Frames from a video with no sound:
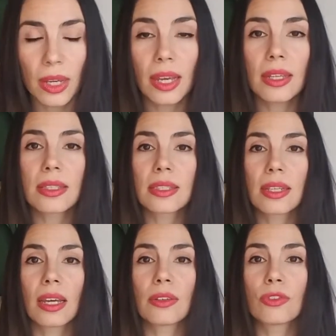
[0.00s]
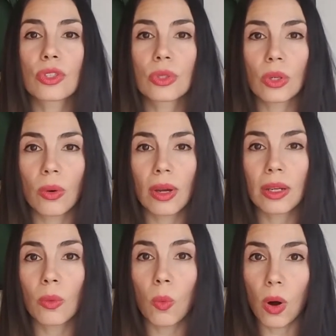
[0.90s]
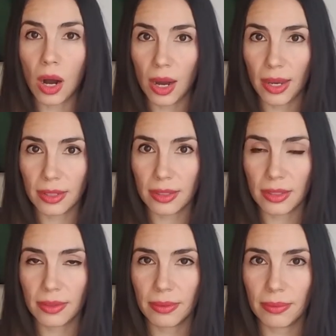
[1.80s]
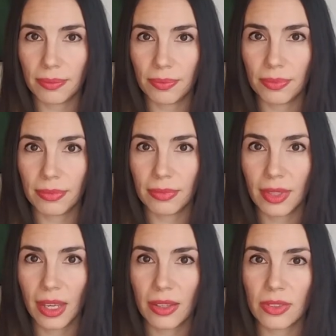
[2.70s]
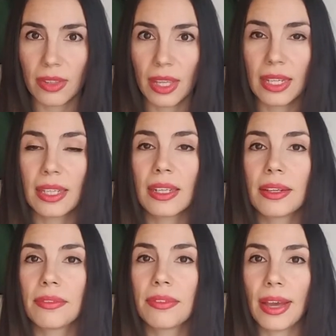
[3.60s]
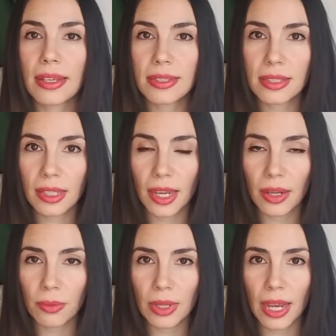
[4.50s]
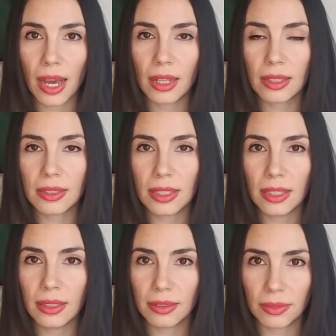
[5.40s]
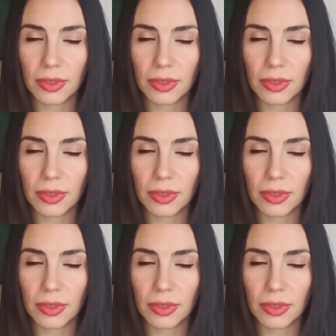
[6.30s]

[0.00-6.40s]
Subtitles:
instead of just going wide. So they can investigate reality, and